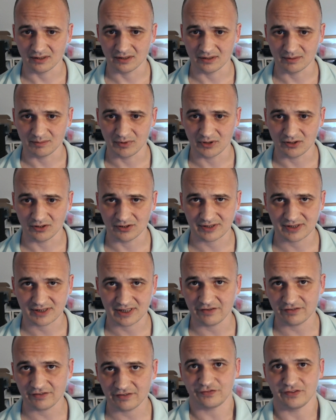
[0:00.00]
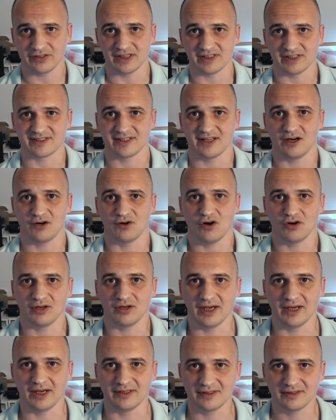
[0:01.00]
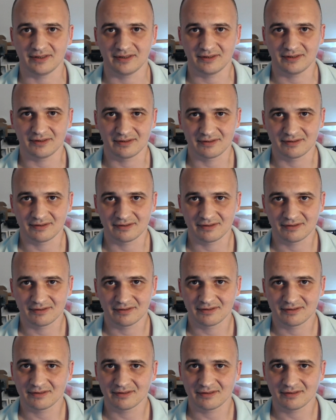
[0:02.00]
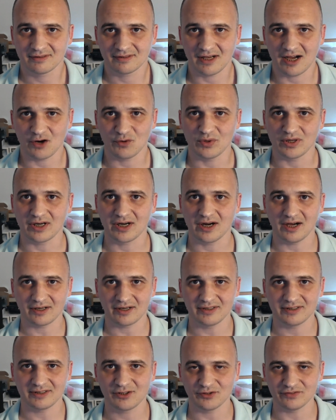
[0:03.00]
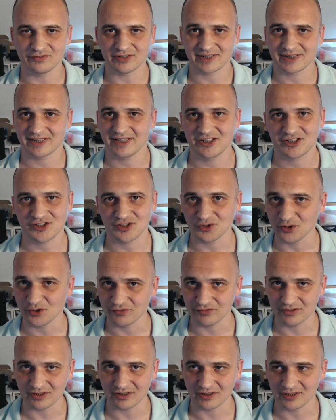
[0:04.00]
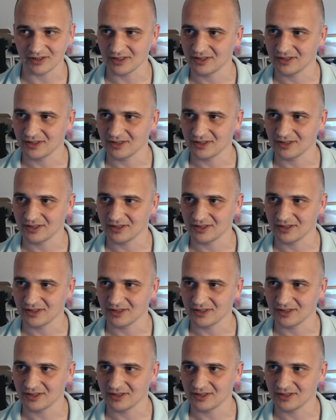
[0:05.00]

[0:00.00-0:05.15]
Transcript: because everything is now online. Our current conversation over